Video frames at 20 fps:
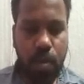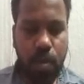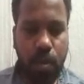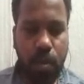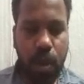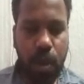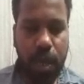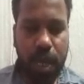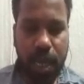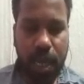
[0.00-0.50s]

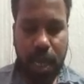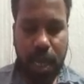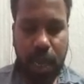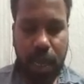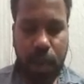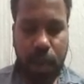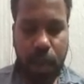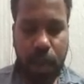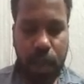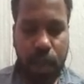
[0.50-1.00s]
model
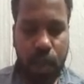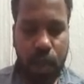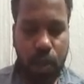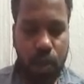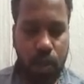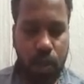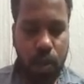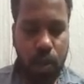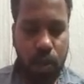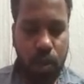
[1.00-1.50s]
equals
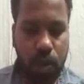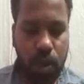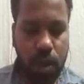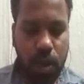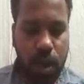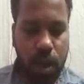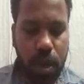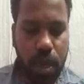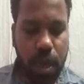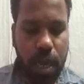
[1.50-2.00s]
to
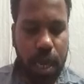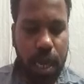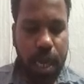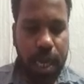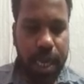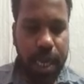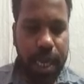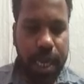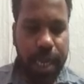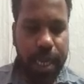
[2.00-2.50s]

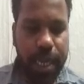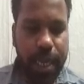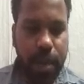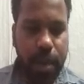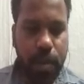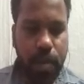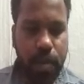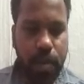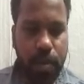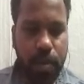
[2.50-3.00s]

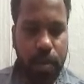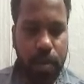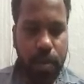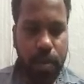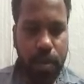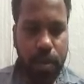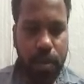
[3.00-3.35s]
random